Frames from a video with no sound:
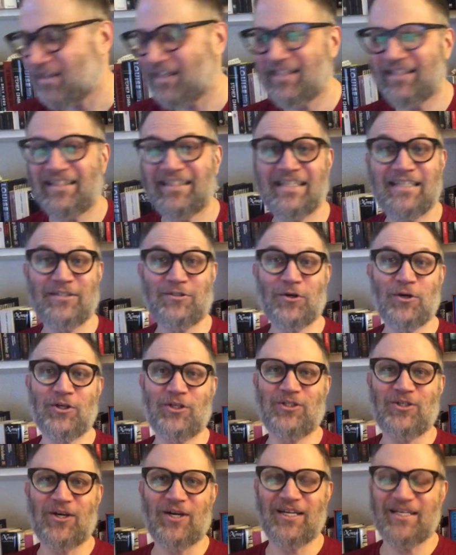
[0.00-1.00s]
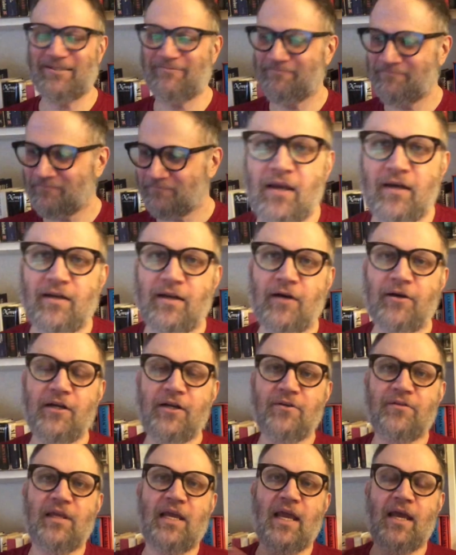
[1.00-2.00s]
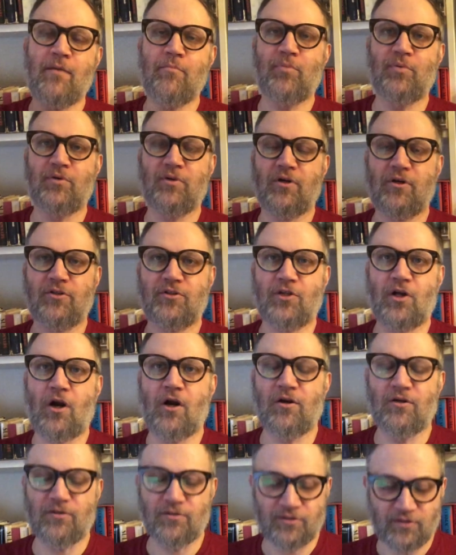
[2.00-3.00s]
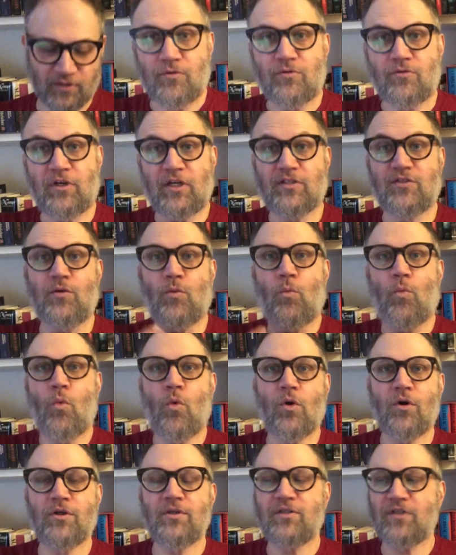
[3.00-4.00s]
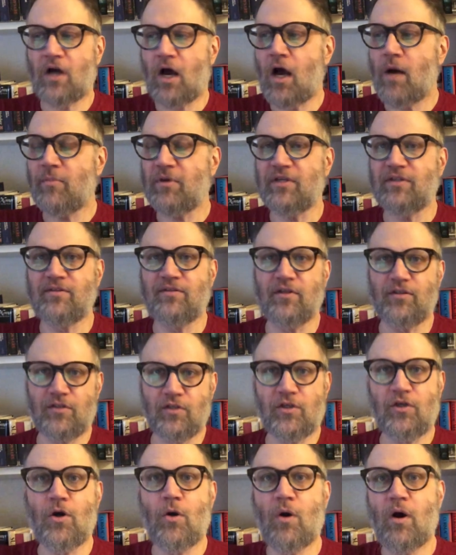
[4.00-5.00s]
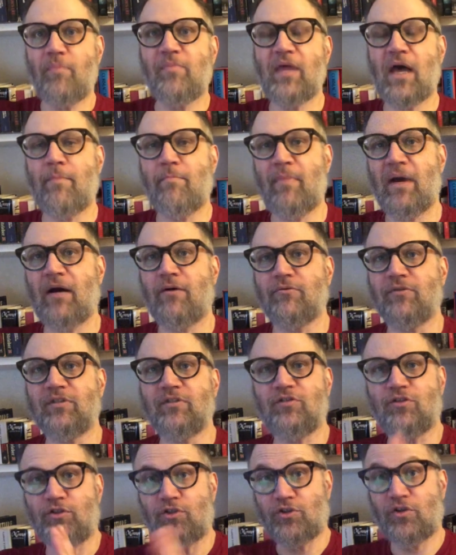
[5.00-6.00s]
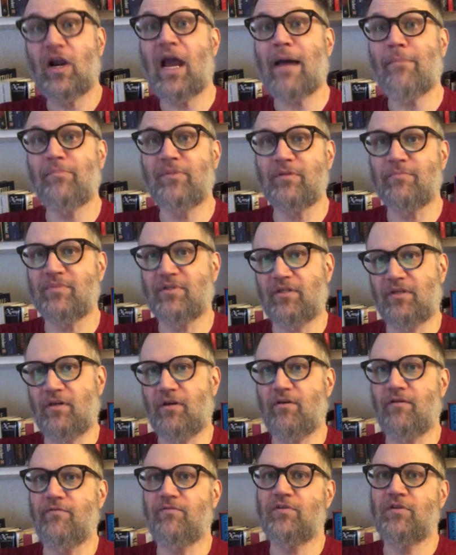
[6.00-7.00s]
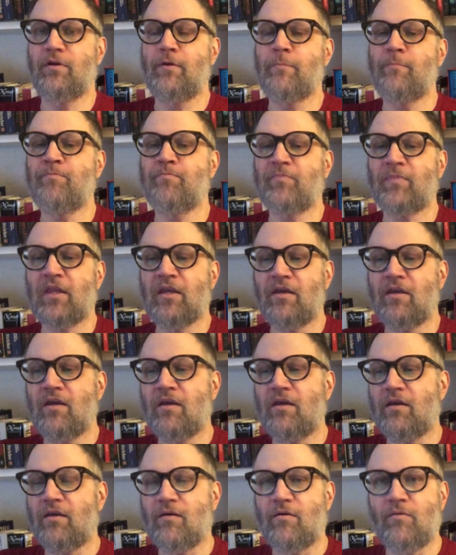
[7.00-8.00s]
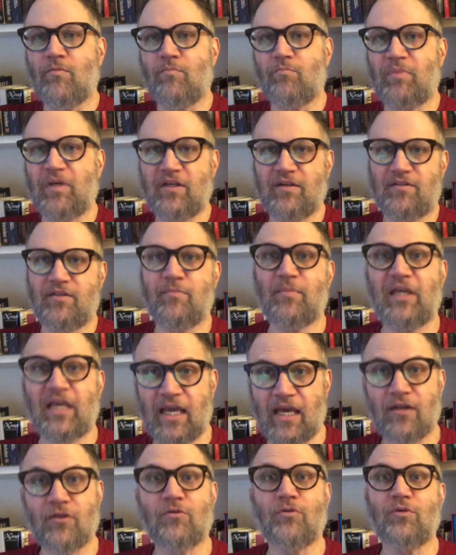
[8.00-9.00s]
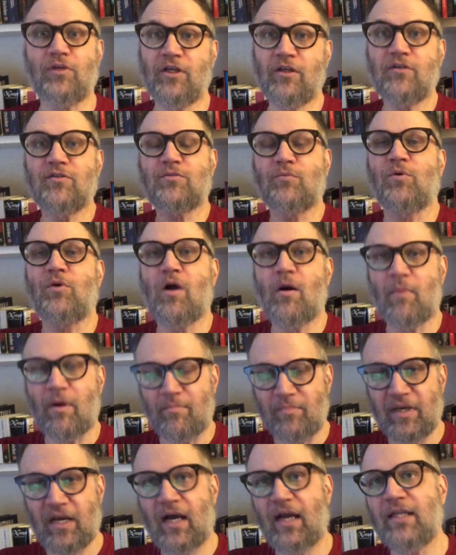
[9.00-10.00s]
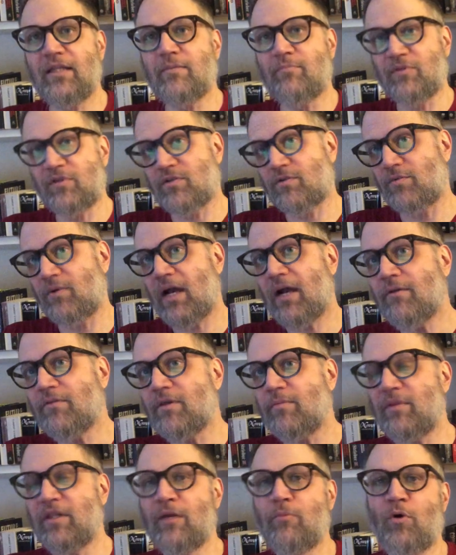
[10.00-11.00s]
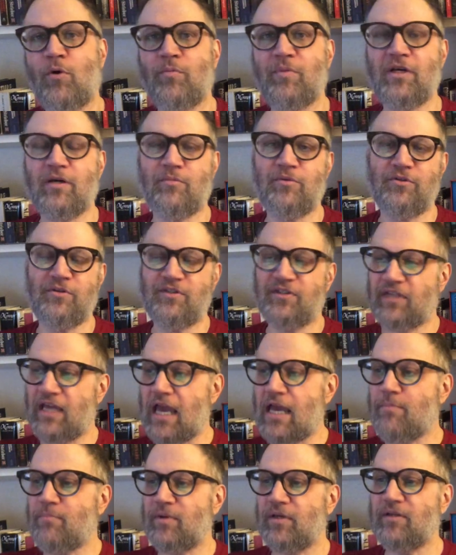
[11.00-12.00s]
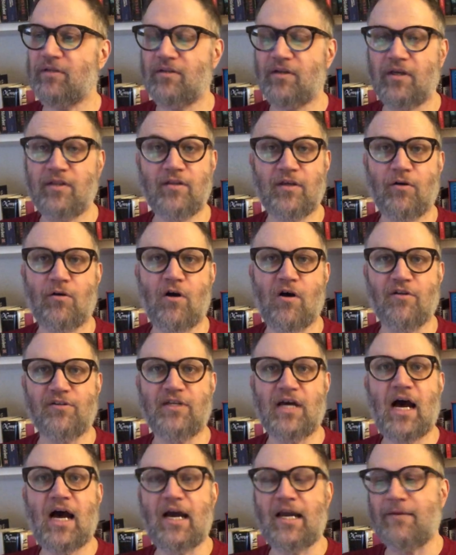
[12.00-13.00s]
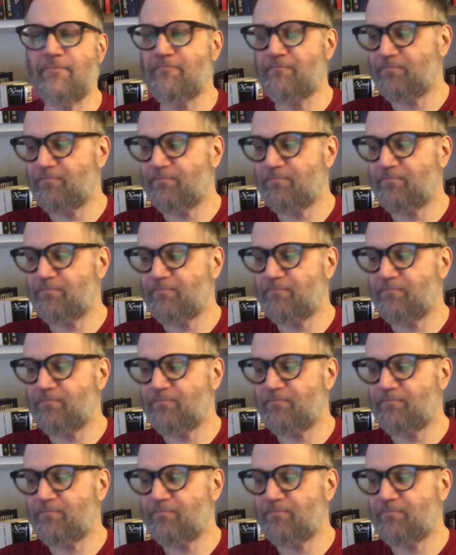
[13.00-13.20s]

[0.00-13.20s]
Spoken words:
and that he's hooked on it. Now here the Emperor Charles tries to warn Thomas that to go up that mountain is to trap themselves, because the mechanical killers will come up behind them and surround them and they won't be able to escape and they'll all die.